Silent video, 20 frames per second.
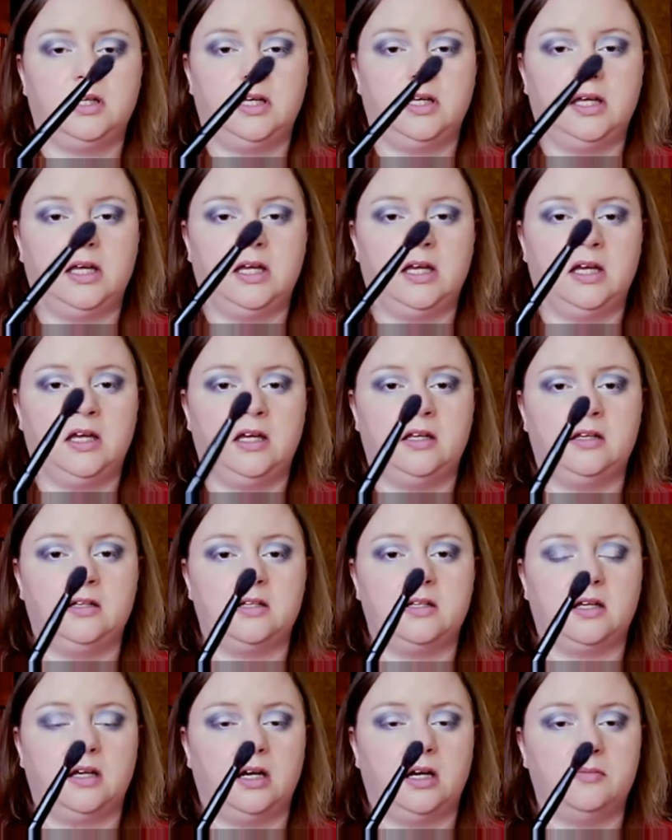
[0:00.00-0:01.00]
And
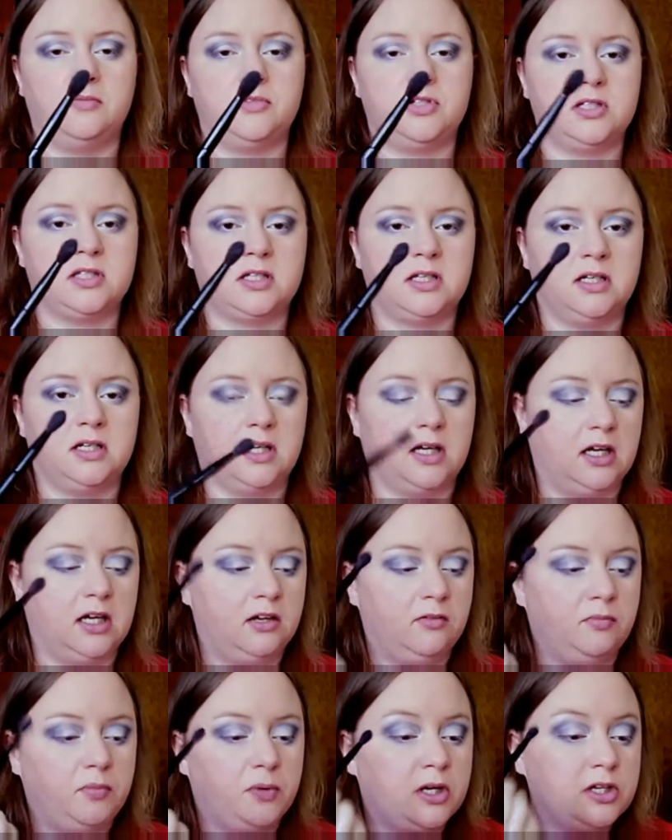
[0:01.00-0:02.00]
I'm just going to kind
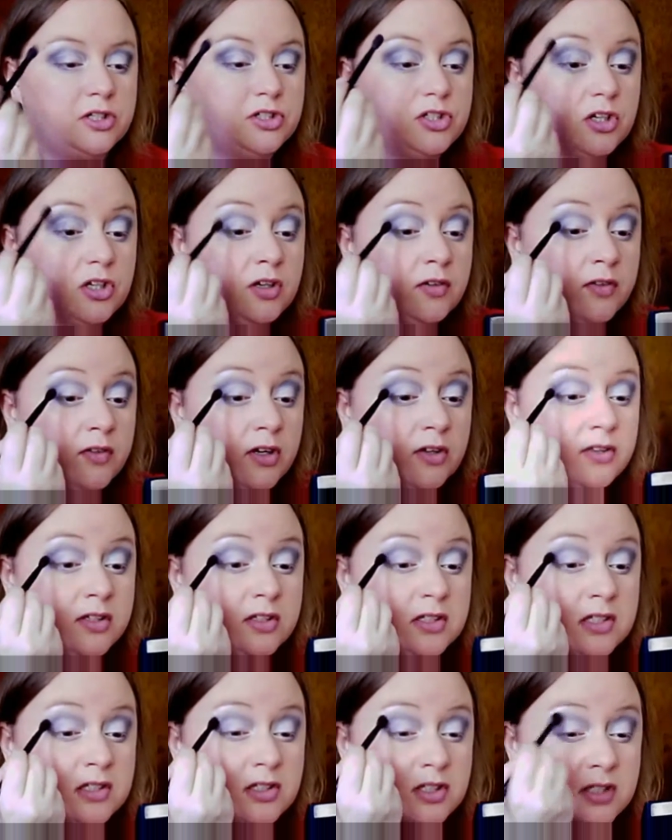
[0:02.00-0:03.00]
of brush over, and
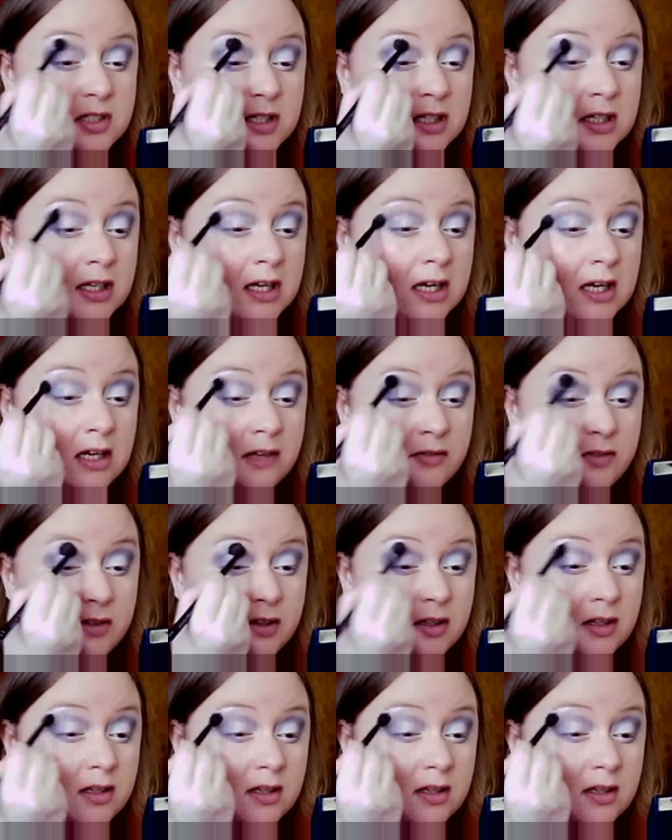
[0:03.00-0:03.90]
this is just going to kind of